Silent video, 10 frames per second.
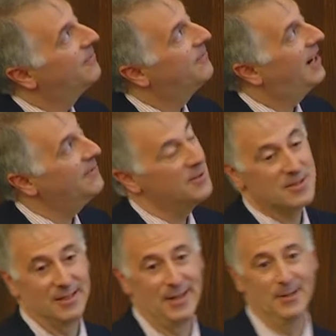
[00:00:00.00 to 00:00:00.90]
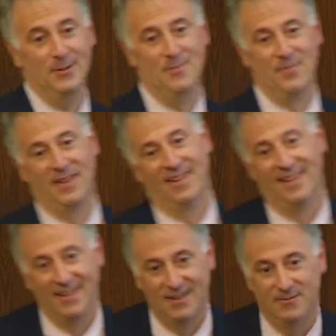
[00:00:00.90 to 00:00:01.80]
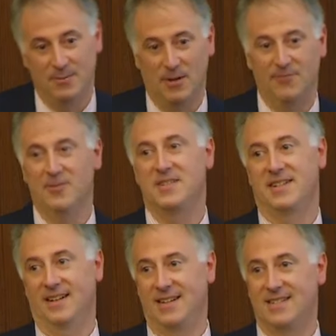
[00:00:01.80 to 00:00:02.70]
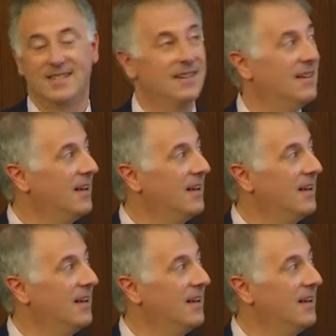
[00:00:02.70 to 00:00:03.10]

five years later from our first studies.